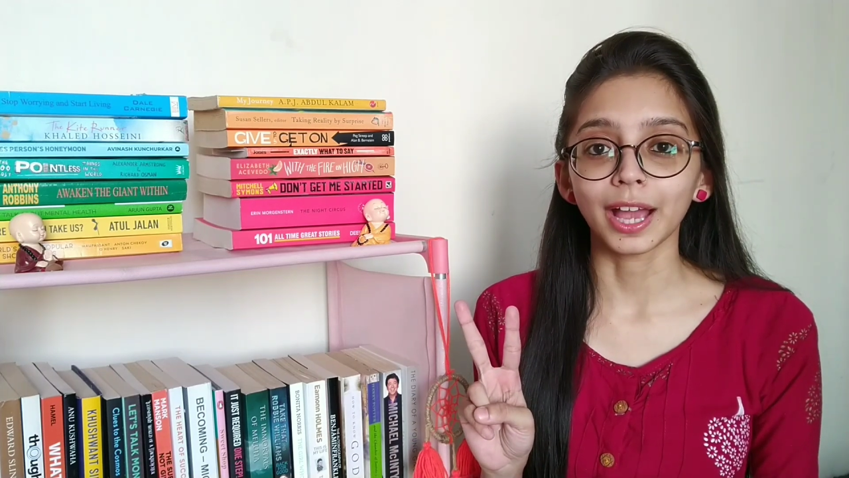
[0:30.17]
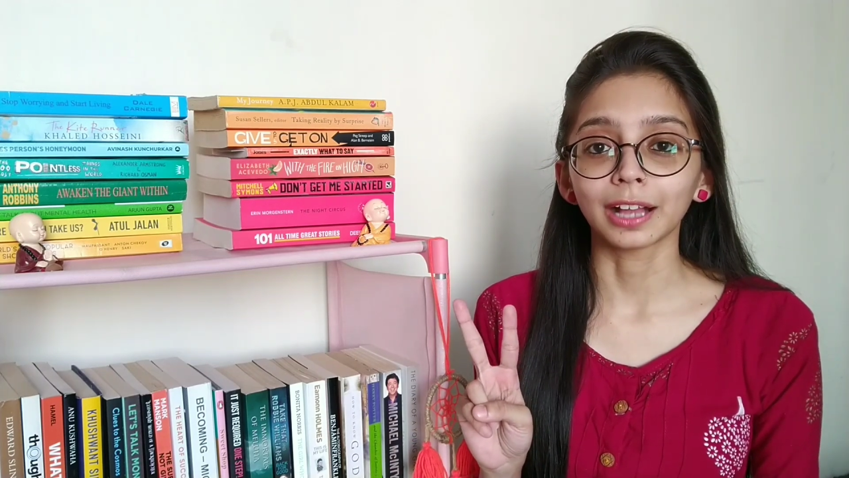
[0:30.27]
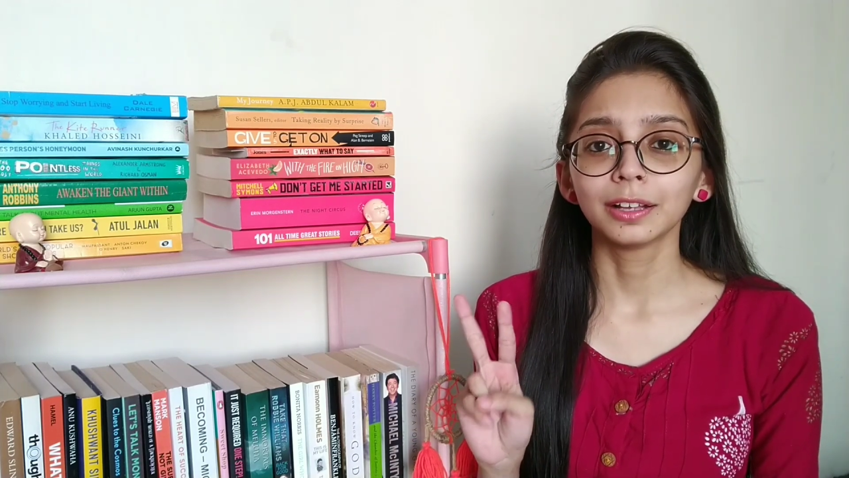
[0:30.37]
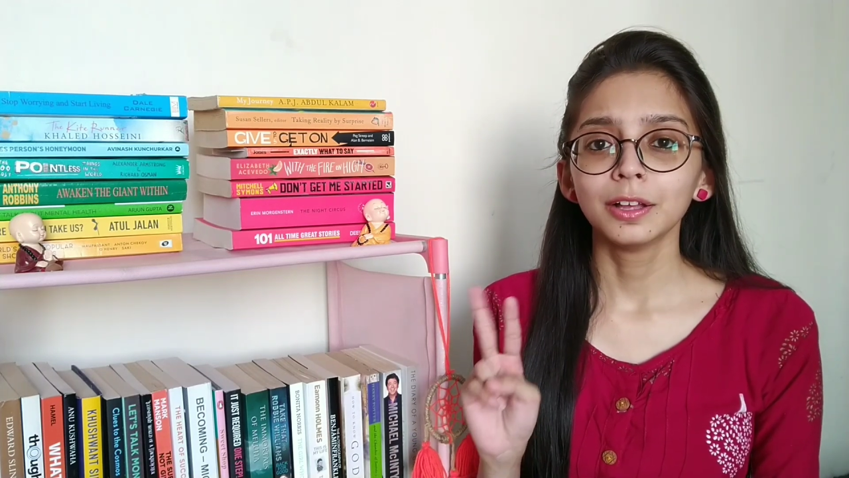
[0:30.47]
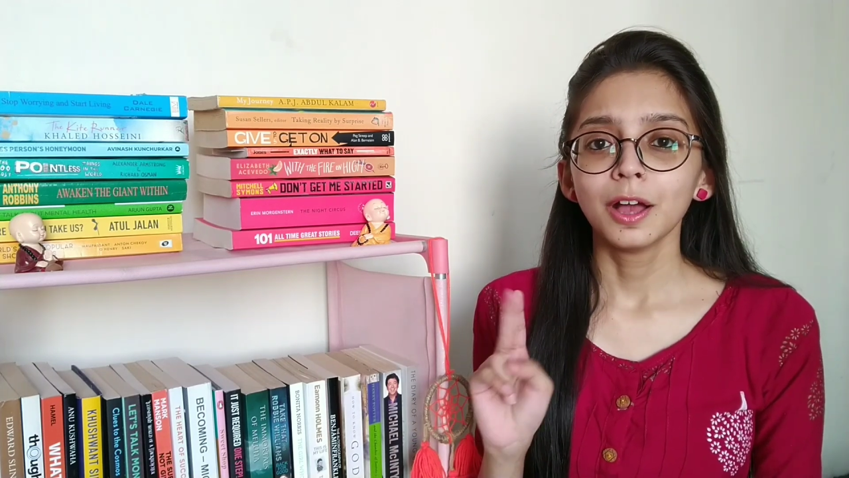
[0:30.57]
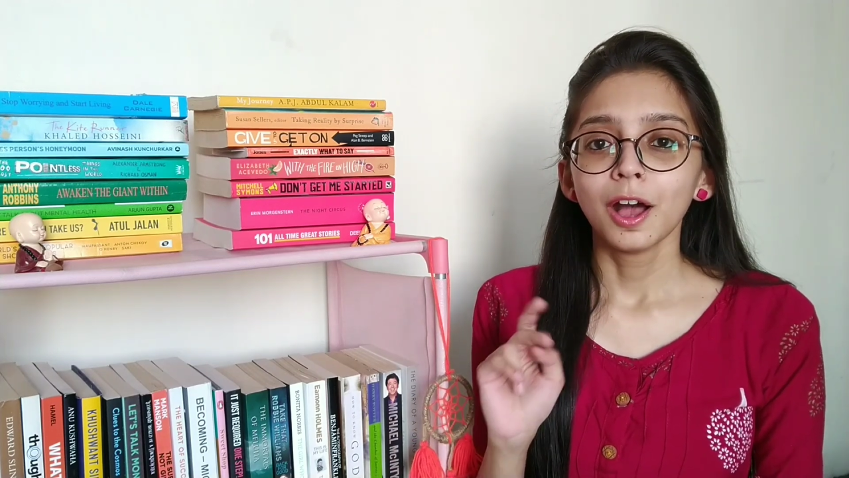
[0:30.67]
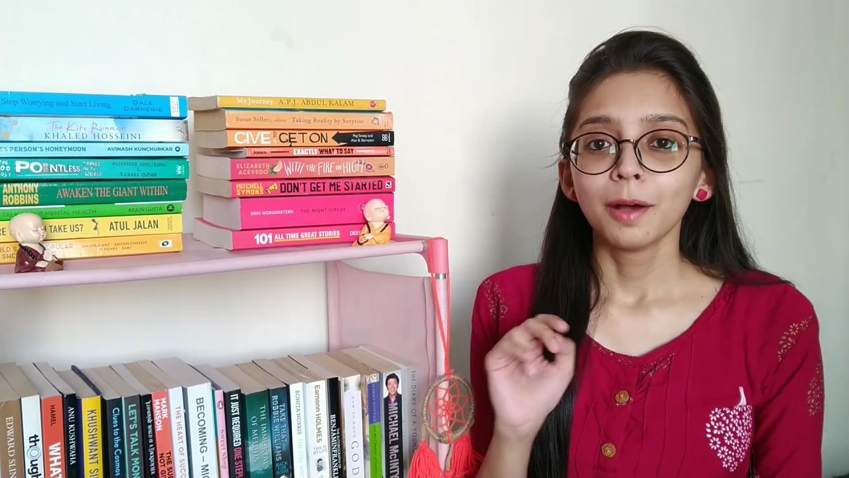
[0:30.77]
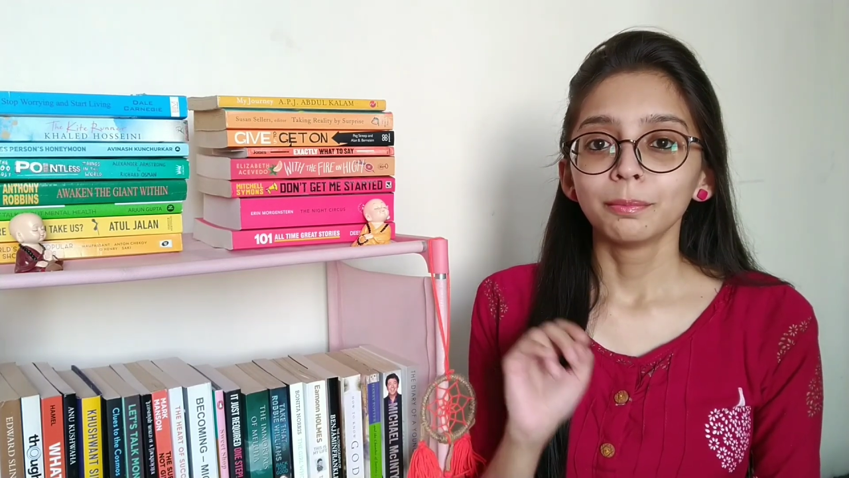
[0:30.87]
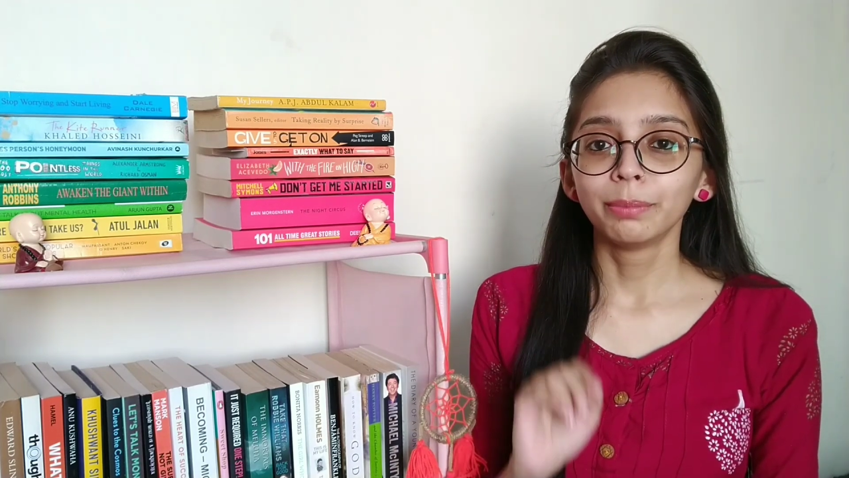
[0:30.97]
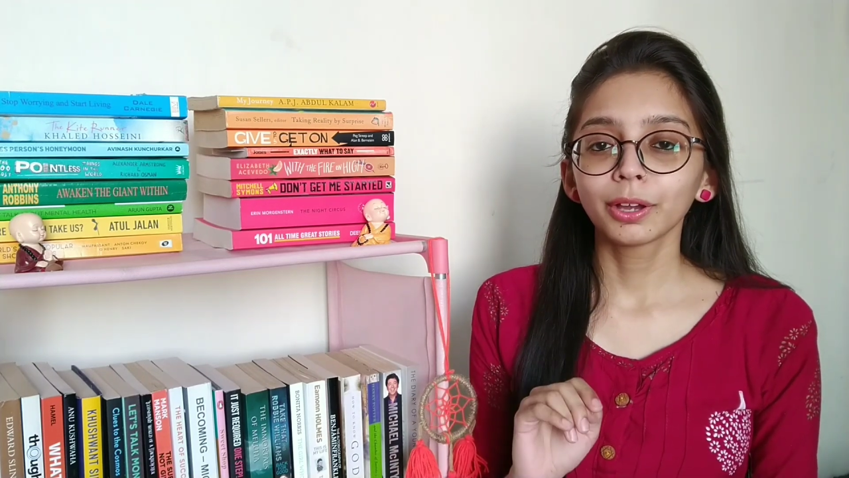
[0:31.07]
Tag,
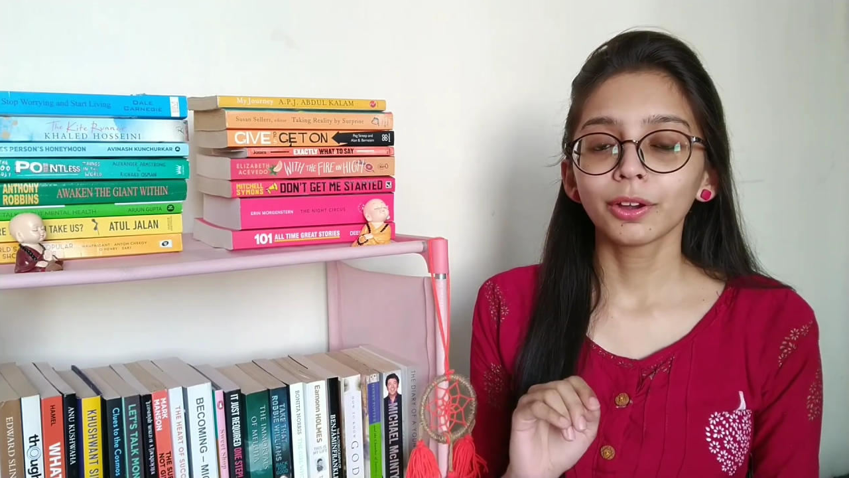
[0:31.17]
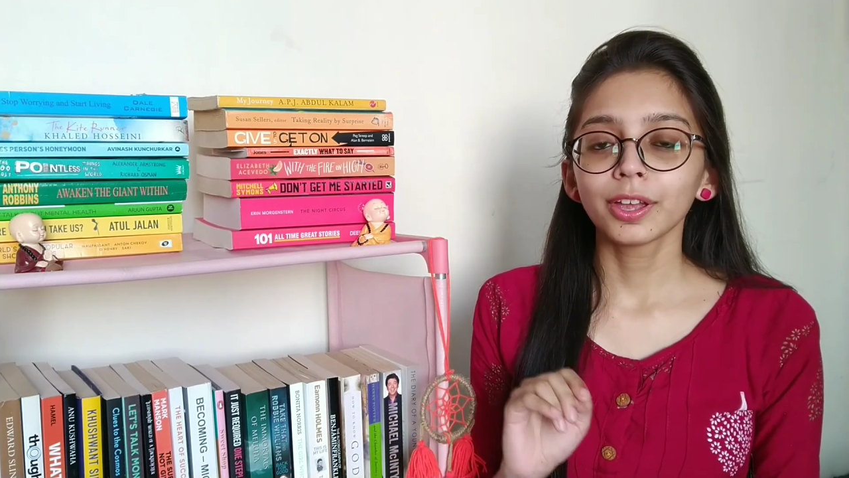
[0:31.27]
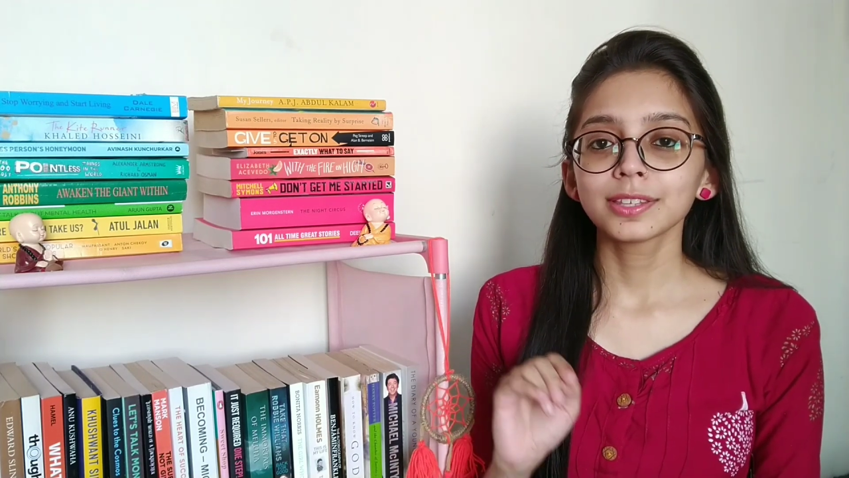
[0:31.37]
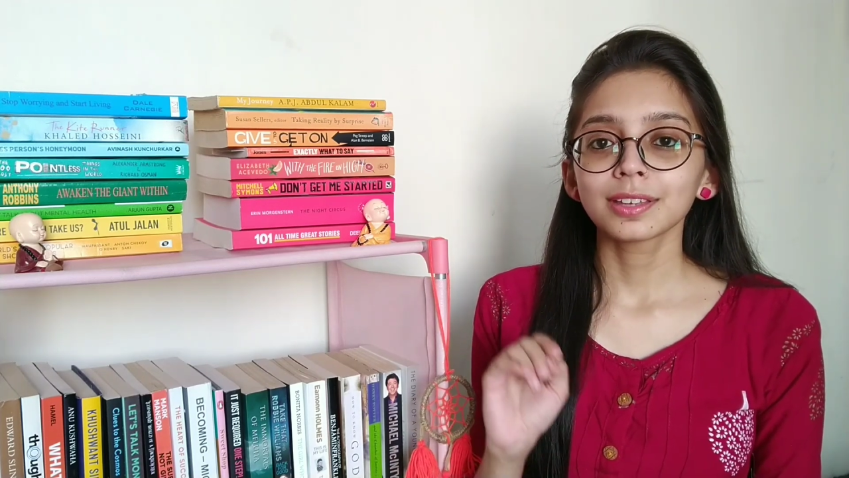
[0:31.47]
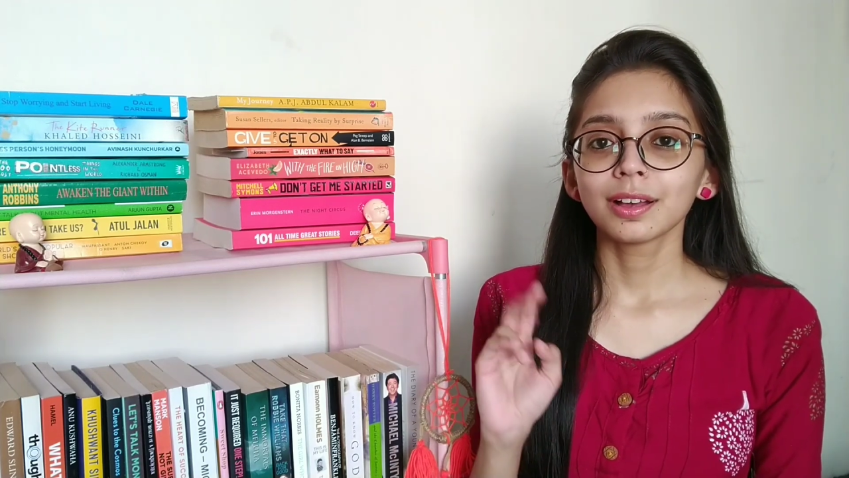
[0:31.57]
because